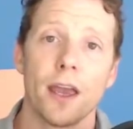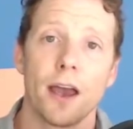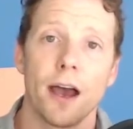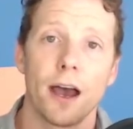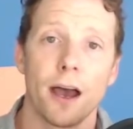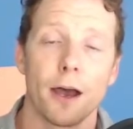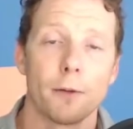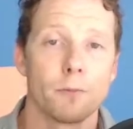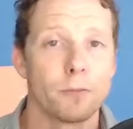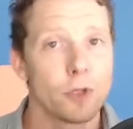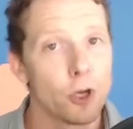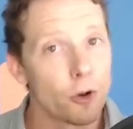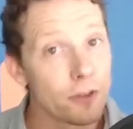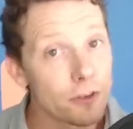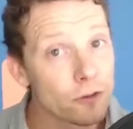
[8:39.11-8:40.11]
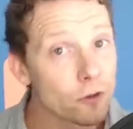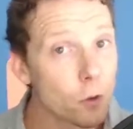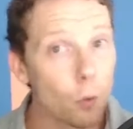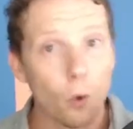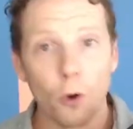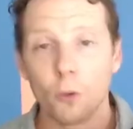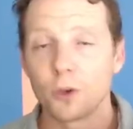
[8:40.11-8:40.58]
Um, you know, this
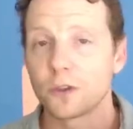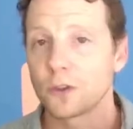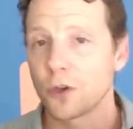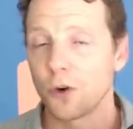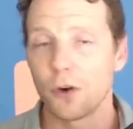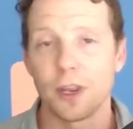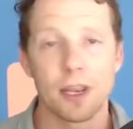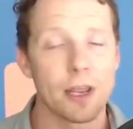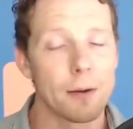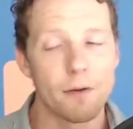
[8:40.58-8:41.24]
tool, it's turning